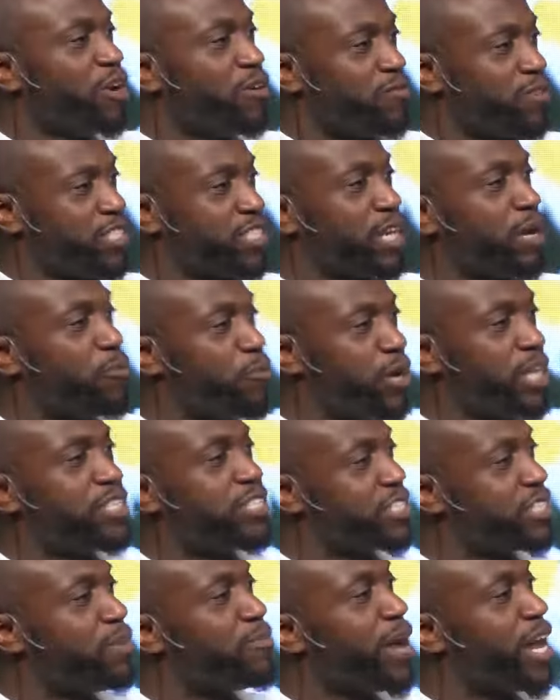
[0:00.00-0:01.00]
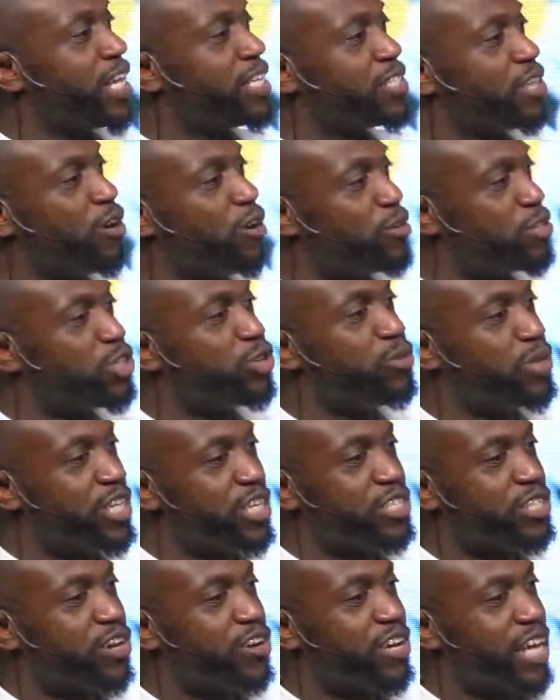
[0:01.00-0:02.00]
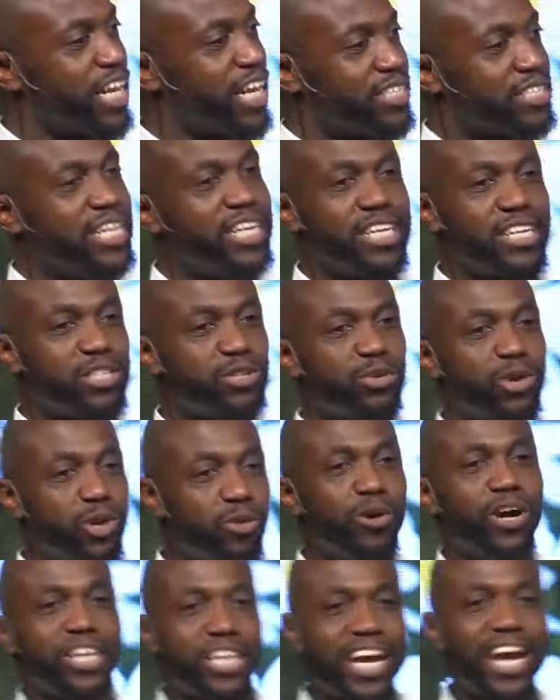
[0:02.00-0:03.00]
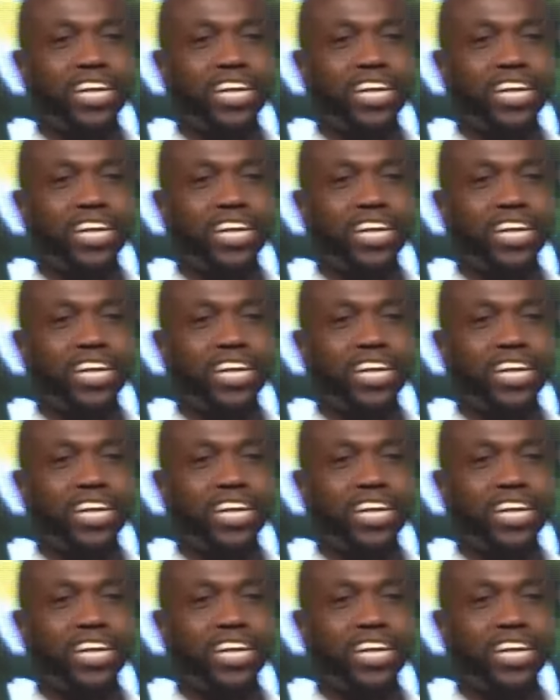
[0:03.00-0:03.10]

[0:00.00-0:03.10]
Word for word: for some reason somebody told you when you turn 18 or 21, you got to